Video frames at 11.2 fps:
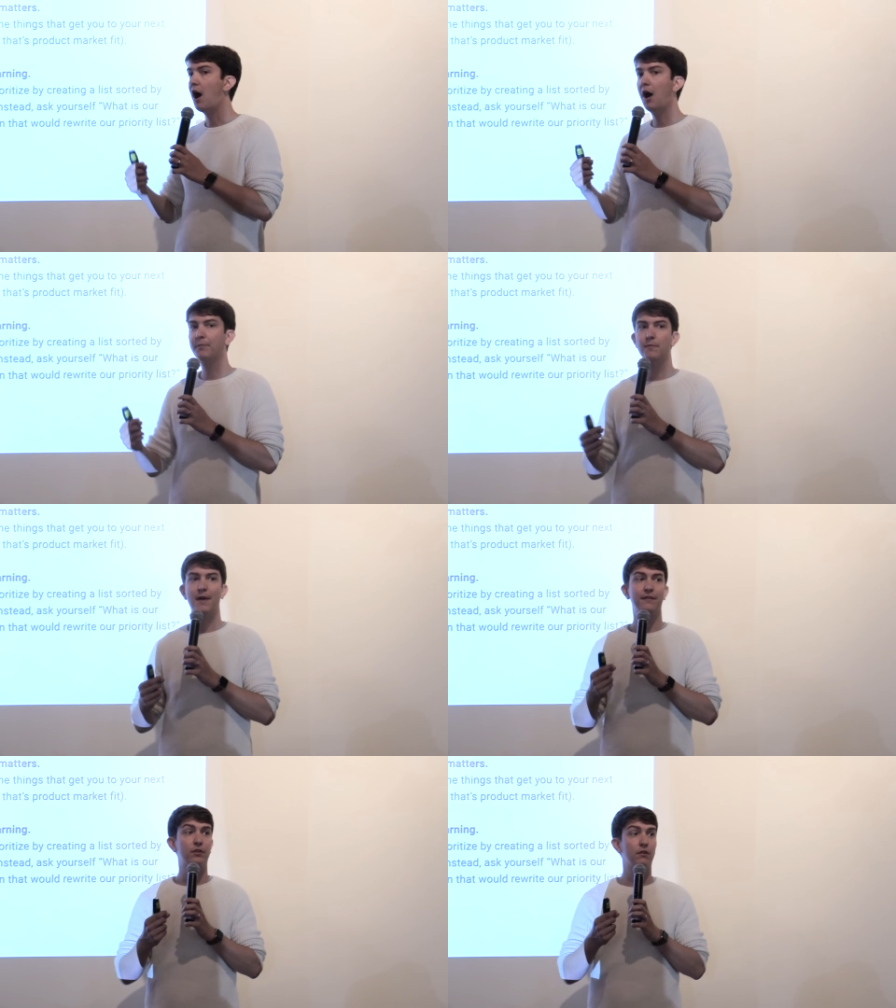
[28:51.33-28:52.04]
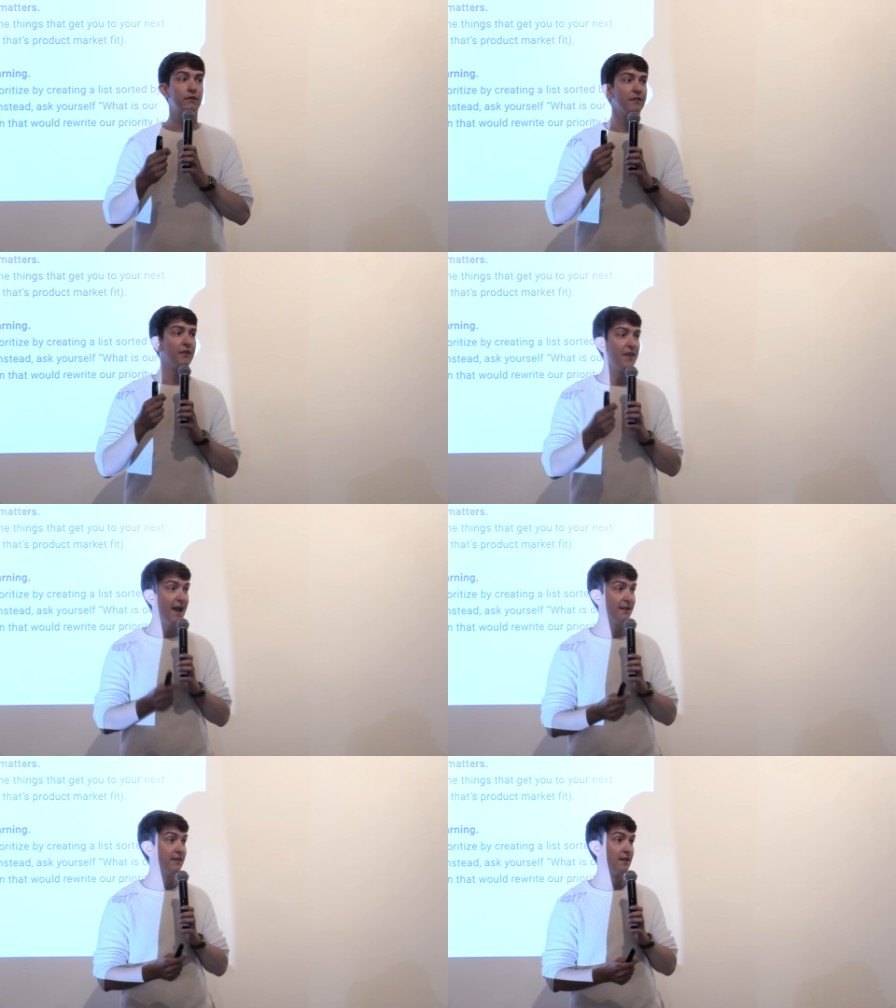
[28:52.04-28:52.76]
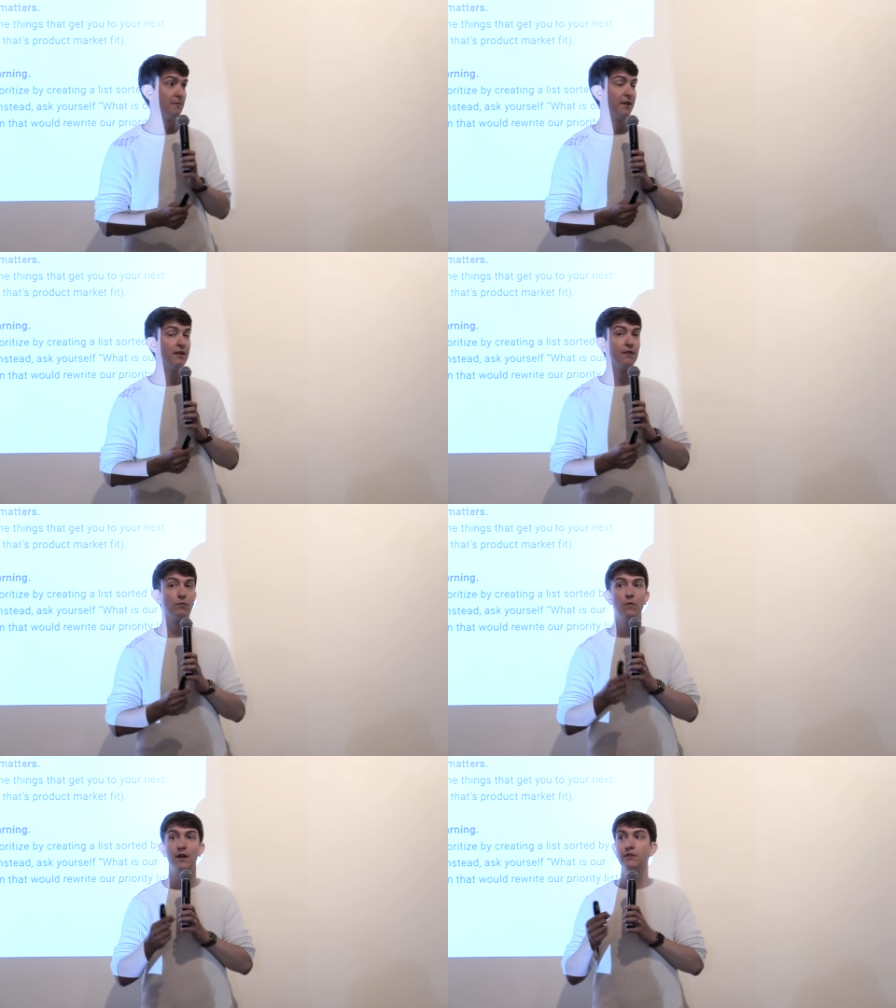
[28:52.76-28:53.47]
Optimize to learn that thing,
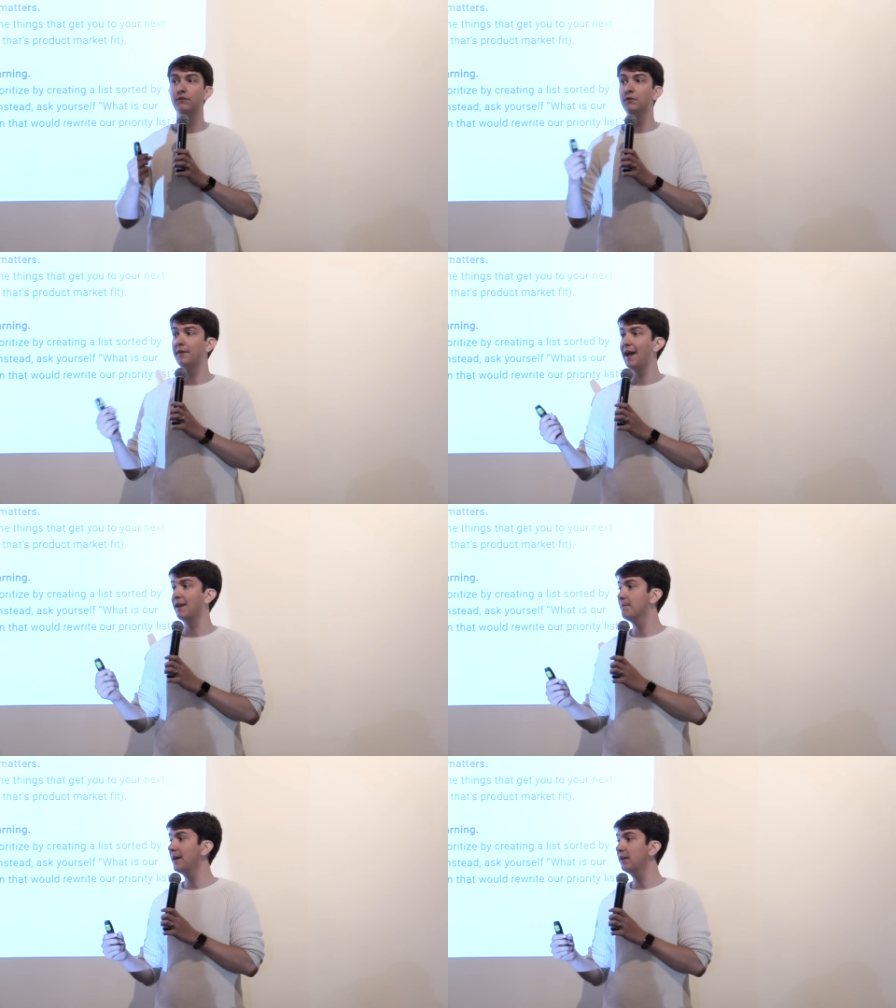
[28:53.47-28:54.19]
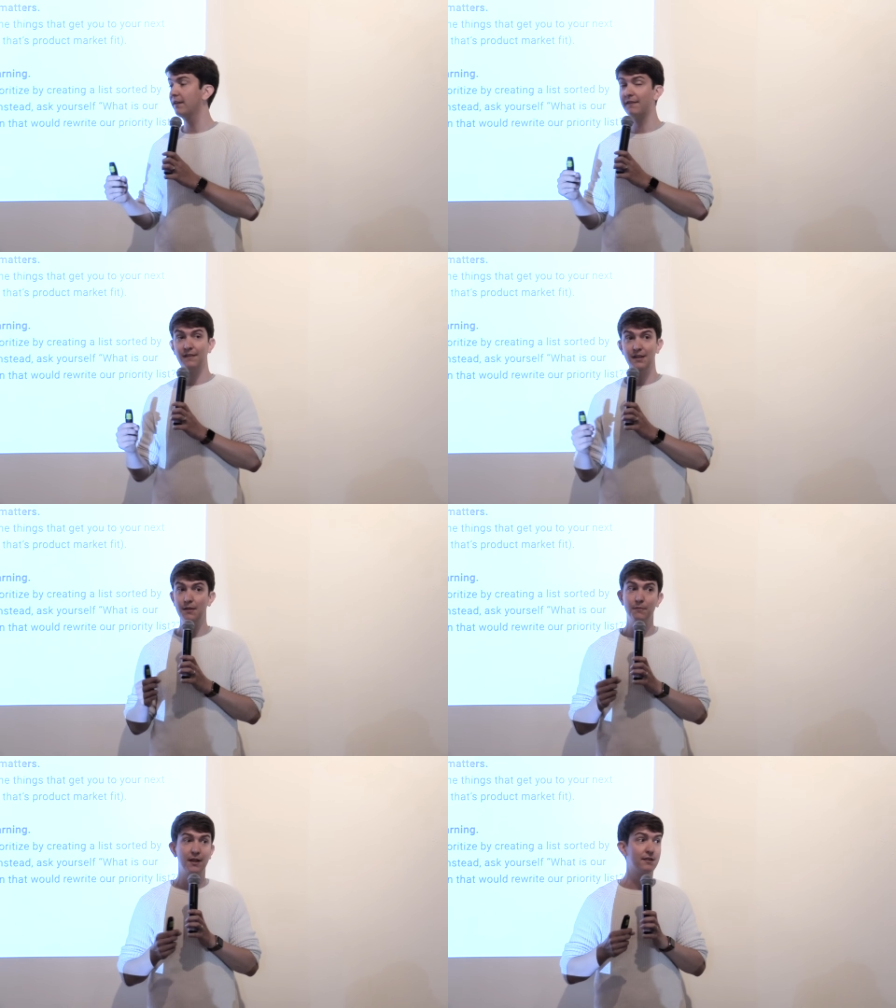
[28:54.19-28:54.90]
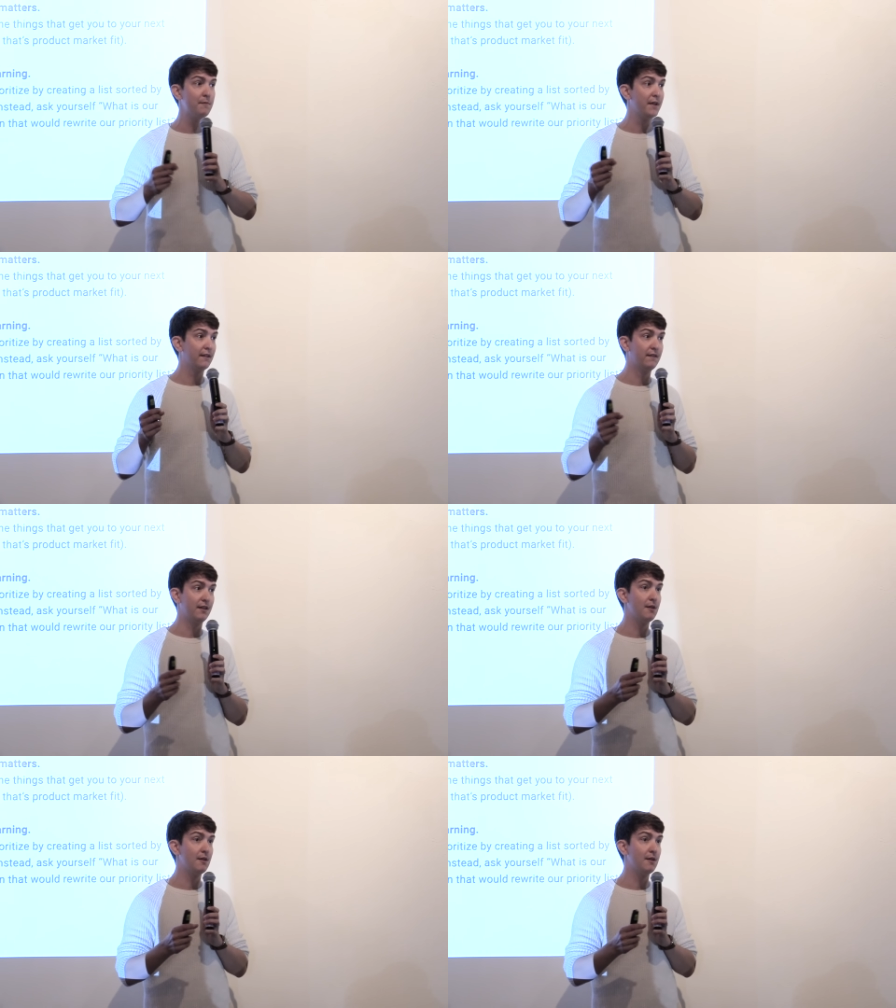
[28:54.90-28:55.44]
because when you do that, it might not seem like the biggest thing.